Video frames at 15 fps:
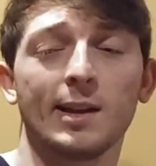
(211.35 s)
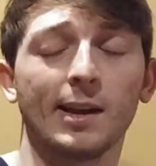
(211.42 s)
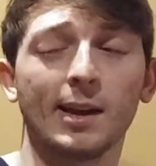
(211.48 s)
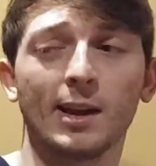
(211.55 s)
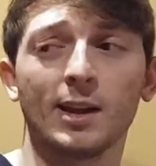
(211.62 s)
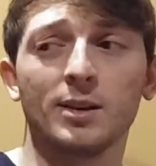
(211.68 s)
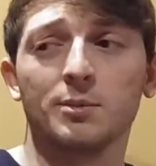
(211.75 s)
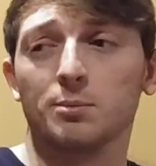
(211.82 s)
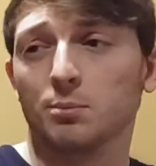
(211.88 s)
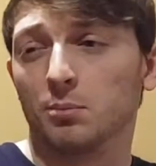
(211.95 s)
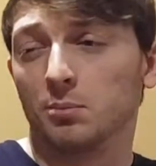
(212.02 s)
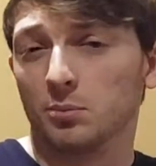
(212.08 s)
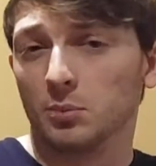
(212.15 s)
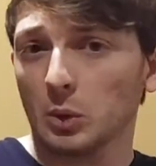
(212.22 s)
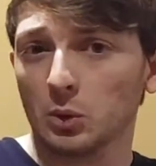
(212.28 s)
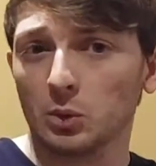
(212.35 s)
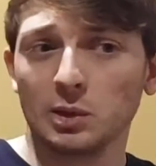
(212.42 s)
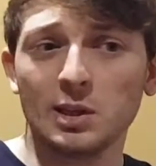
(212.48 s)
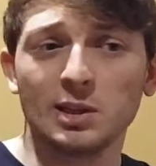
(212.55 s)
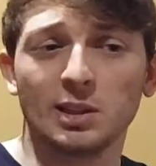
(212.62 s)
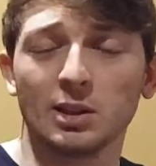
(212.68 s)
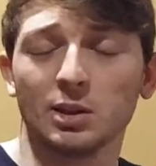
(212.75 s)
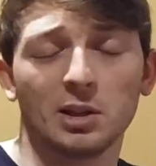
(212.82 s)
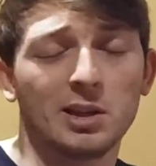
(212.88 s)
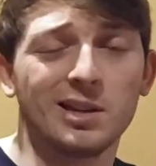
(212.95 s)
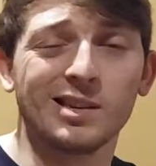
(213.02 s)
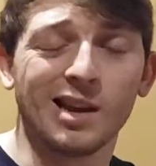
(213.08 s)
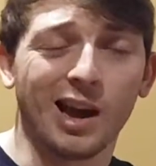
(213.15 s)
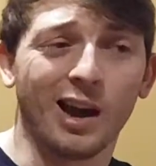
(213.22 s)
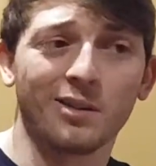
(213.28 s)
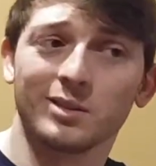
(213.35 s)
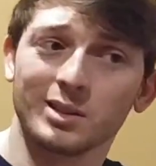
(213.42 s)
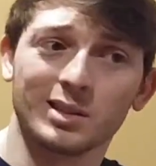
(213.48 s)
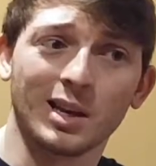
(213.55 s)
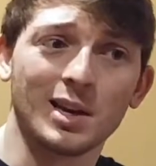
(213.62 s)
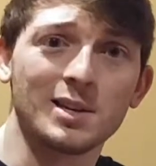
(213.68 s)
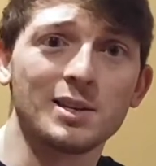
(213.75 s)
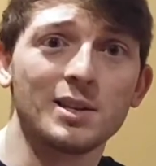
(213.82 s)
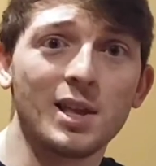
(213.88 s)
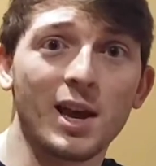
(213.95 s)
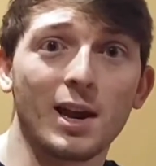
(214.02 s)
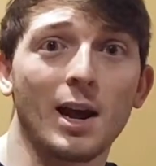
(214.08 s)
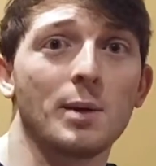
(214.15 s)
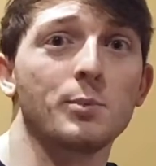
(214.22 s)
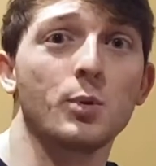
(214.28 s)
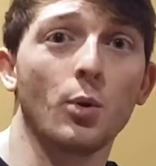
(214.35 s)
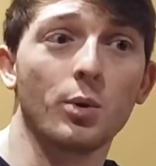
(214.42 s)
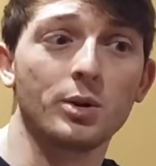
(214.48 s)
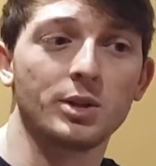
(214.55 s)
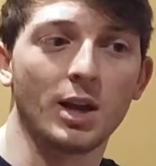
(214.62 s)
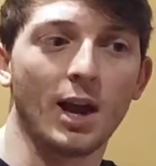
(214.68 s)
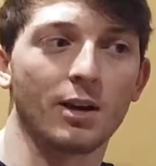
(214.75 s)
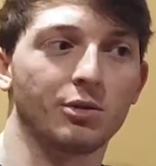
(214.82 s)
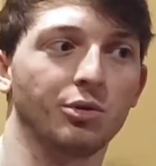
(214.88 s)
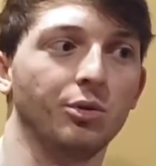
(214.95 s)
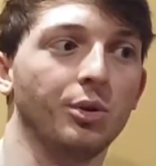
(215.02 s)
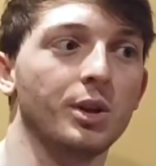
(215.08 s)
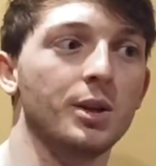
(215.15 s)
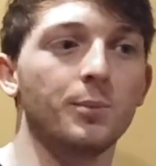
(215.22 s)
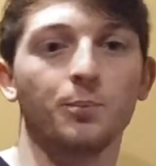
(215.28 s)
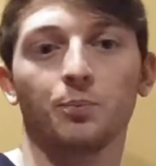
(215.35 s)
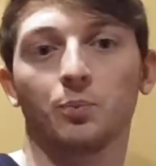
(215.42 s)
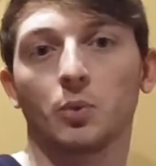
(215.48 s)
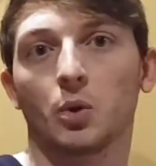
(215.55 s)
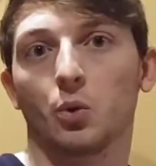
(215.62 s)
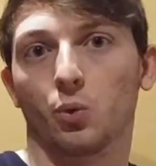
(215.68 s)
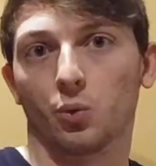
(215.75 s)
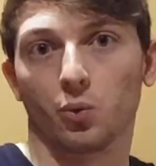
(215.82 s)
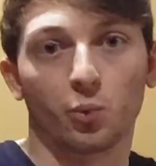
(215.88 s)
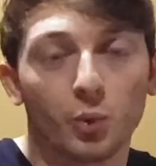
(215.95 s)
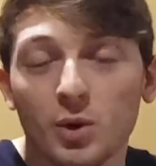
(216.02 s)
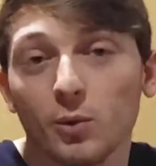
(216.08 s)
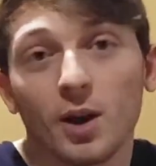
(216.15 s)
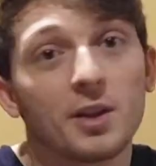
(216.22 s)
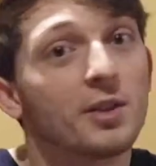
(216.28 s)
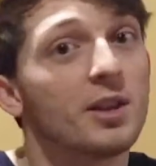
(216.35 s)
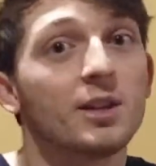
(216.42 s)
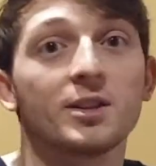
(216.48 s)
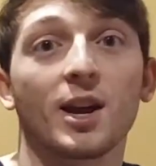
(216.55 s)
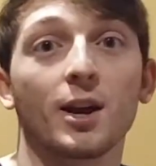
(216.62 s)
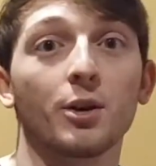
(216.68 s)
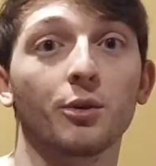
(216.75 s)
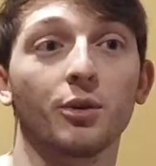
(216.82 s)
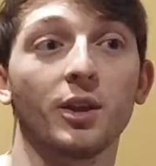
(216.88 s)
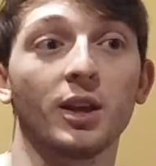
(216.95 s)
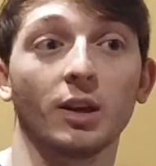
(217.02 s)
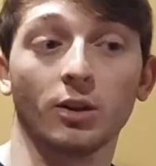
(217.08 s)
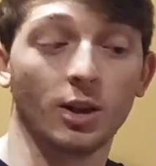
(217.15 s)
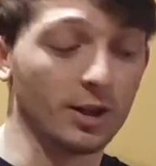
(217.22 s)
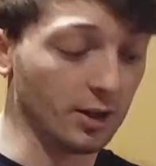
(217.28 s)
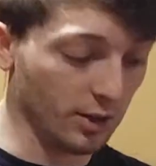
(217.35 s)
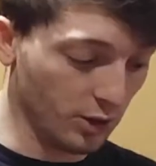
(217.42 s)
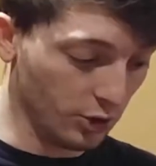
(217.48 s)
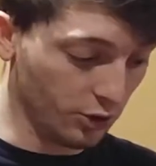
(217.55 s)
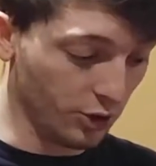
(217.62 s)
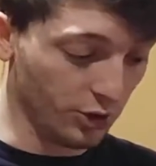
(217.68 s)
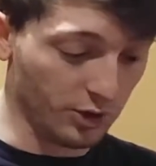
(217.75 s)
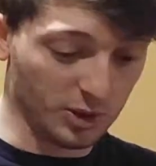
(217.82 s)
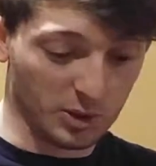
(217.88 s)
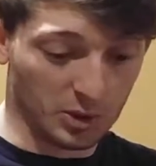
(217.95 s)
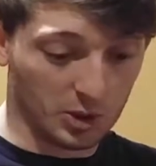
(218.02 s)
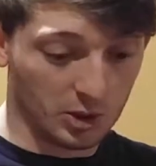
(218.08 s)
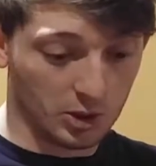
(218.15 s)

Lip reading: And recently, I've decided that I'm going to actually rewrite the entire thing. Like, just